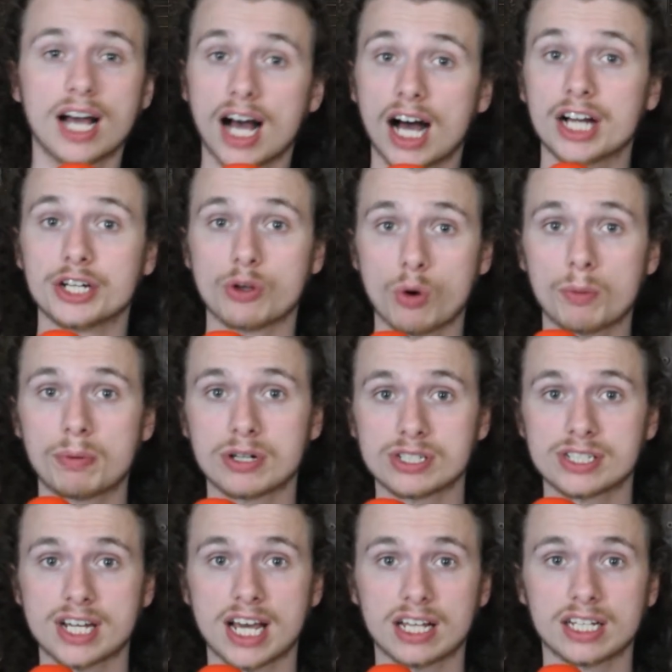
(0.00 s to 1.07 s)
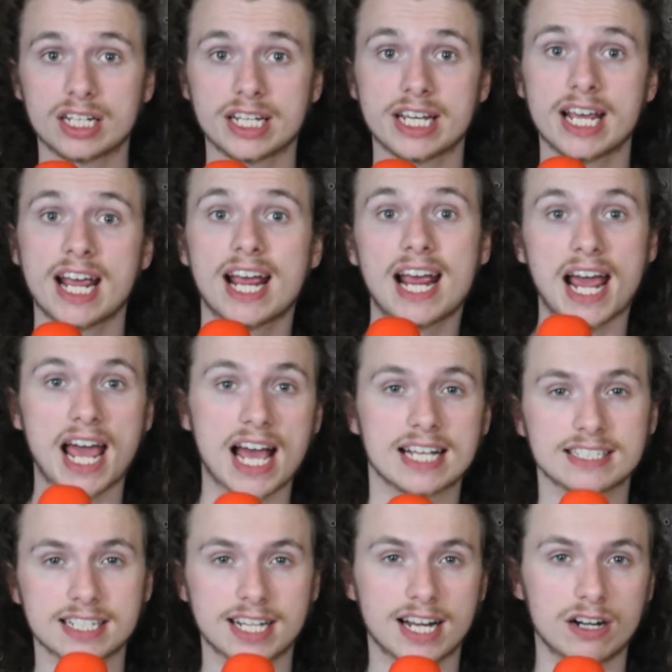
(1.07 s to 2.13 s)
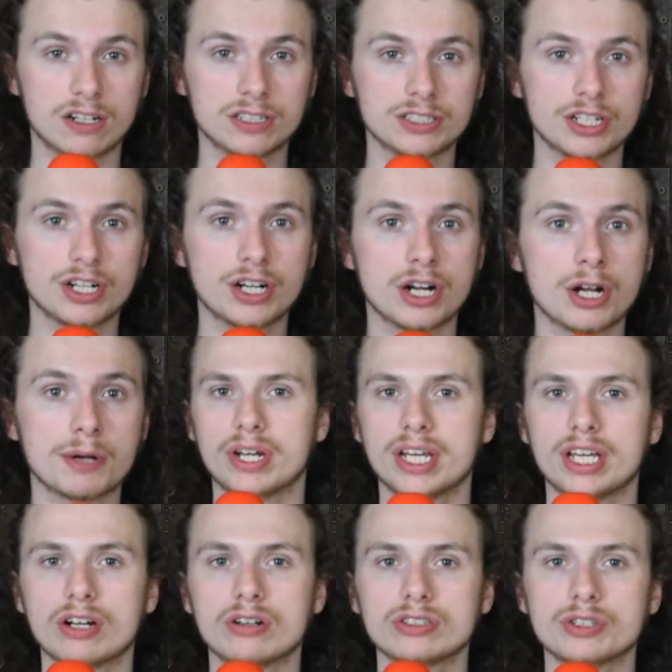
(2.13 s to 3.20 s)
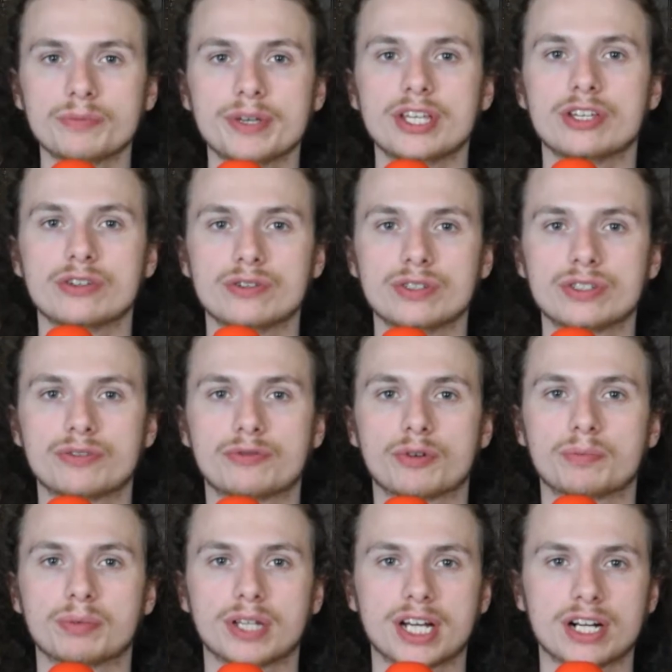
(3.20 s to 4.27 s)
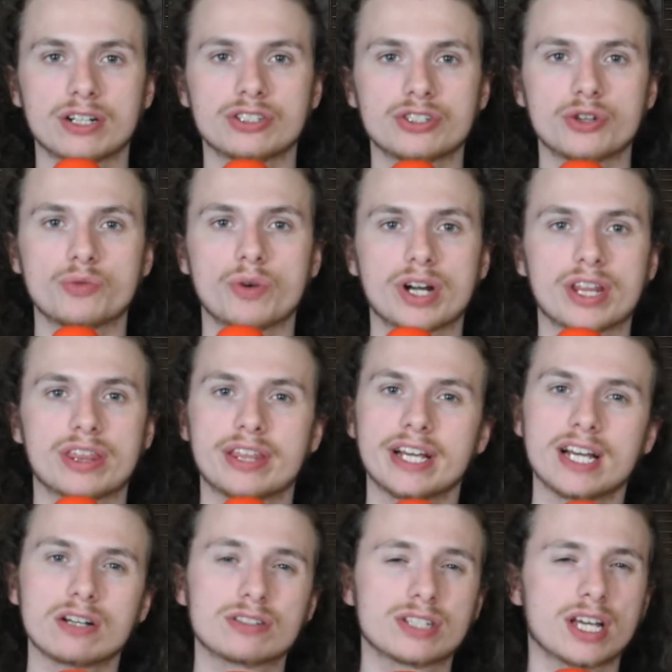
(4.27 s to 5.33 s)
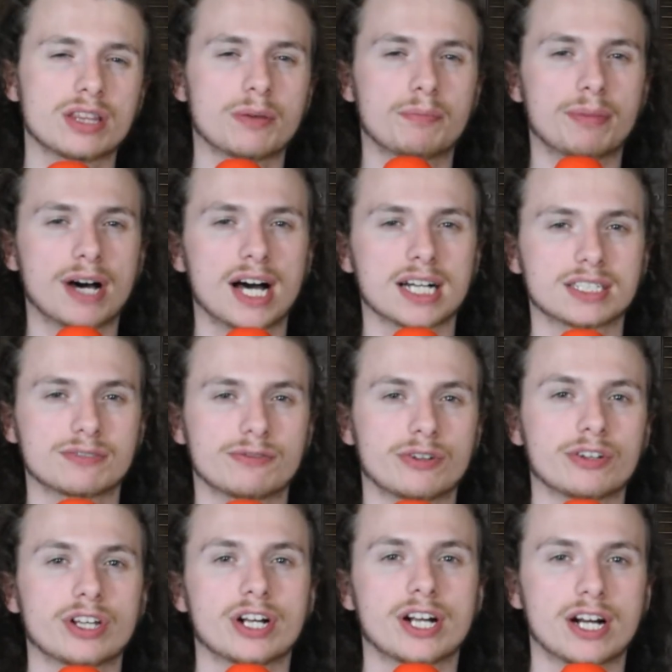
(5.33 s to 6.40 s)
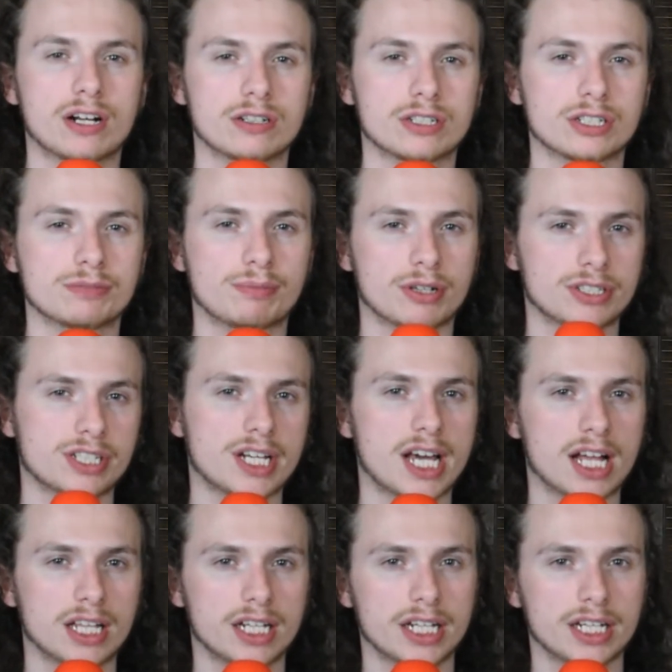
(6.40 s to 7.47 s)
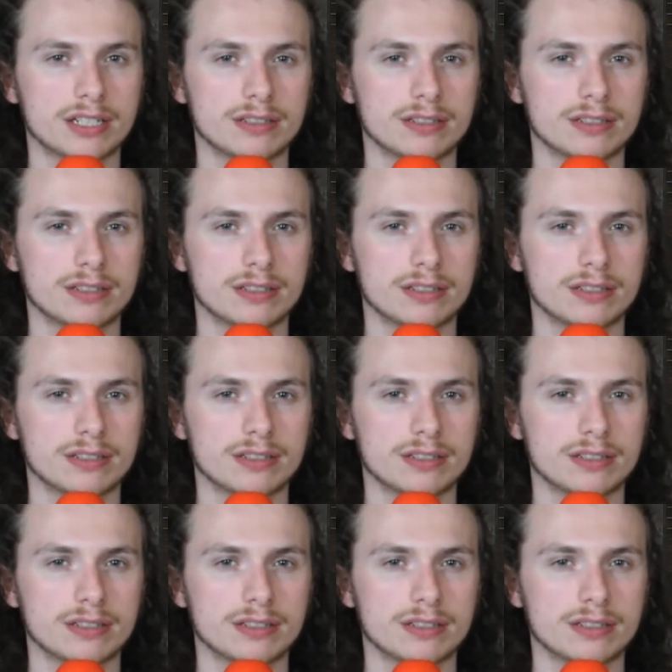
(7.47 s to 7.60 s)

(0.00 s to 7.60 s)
on your personality as a character, but it can also be used for players who want to think outside the box for their character's personality.